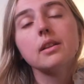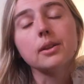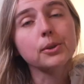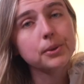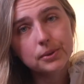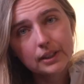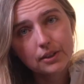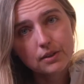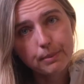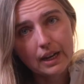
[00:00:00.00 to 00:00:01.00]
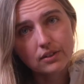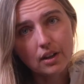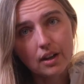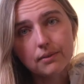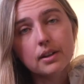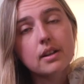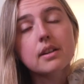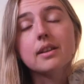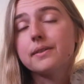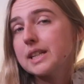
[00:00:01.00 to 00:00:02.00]
The coup leaders backed off.
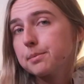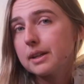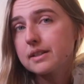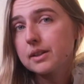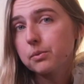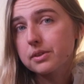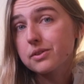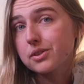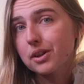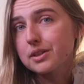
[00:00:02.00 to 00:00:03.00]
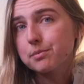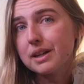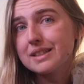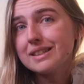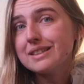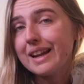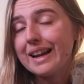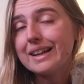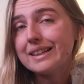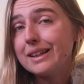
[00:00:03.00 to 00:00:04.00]
The vice president was installed as president,
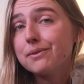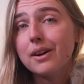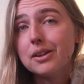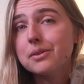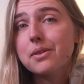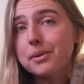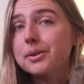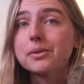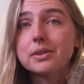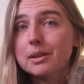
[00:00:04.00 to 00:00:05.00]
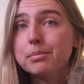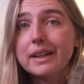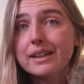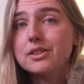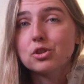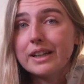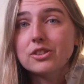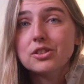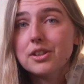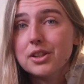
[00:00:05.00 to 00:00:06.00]
and he followed through with the plan to
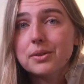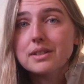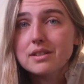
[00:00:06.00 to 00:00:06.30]
change to the US